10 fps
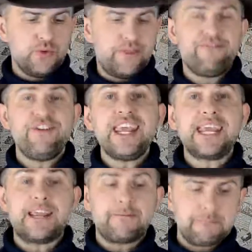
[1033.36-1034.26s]
with
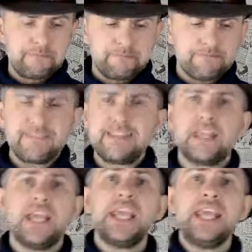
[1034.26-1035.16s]
freaking.
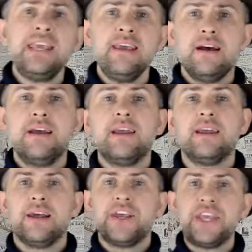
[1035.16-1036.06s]
E,
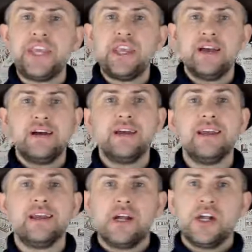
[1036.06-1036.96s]
E,
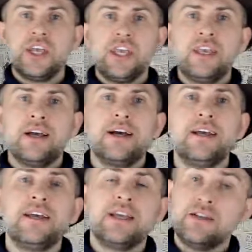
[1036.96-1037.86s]

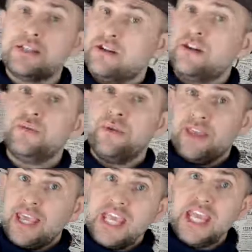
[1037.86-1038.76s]
You start
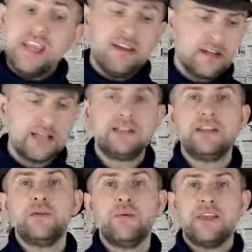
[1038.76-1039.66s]
with E,
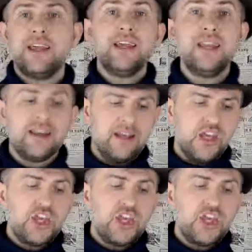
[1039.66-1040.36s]
continue with E.